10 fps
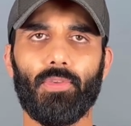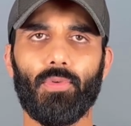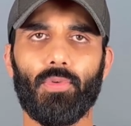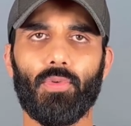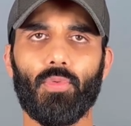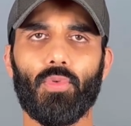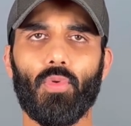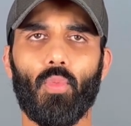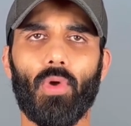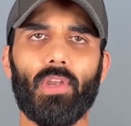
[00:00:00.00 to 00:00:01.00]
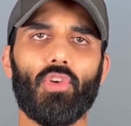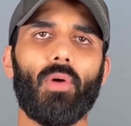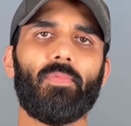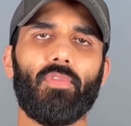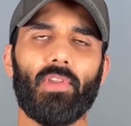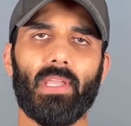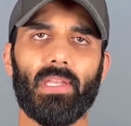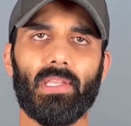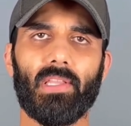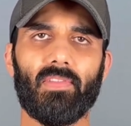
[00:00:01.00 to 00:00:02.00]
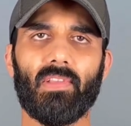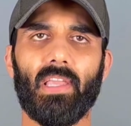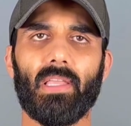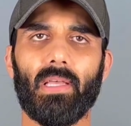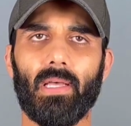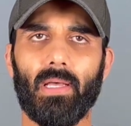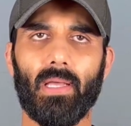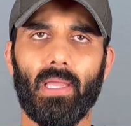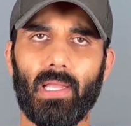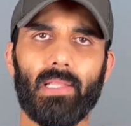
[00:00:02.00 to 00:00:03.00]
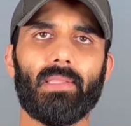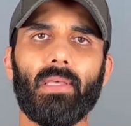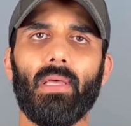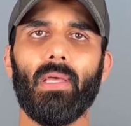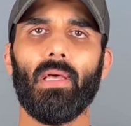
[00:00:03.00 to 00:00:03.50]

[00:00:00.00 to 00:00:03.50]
you wouldn't opt for categories like health